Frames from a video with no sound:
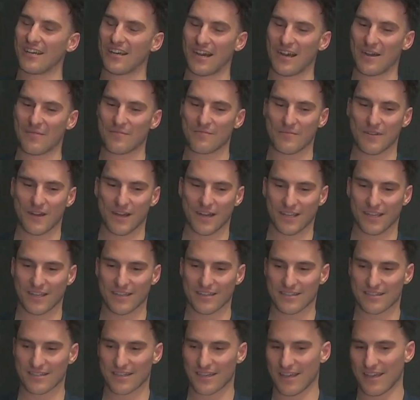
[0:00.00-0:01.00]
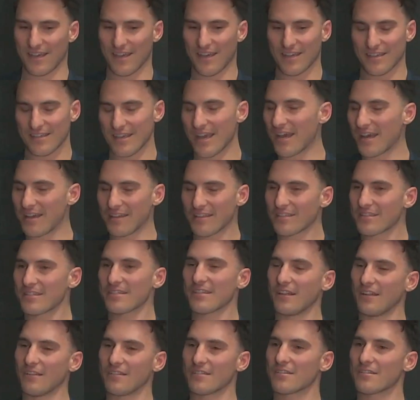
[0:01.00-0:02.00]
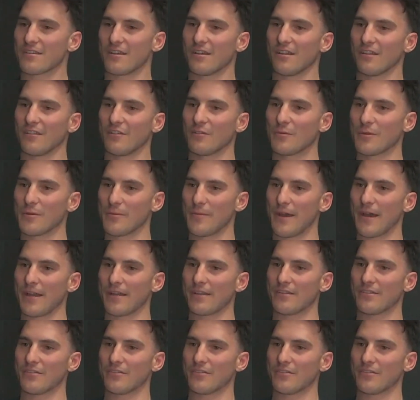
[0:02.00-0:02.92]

I guess, yeah, tell us a little bit about your